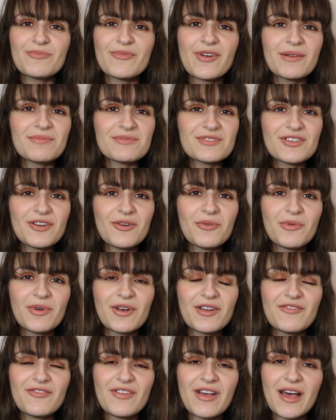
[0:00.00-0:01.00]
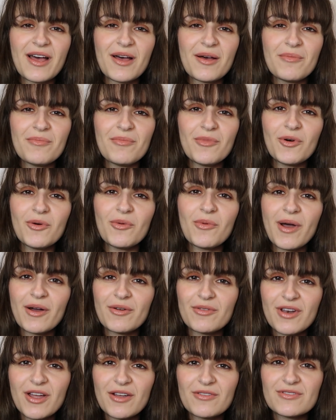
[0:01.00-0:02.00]
Perhaps not one of their more
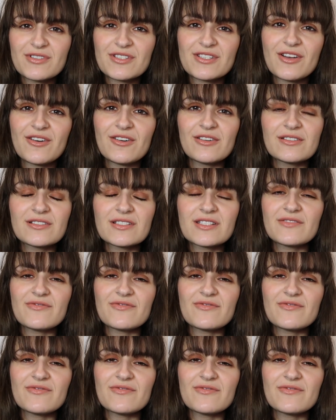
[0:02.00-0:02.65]
well-known songs.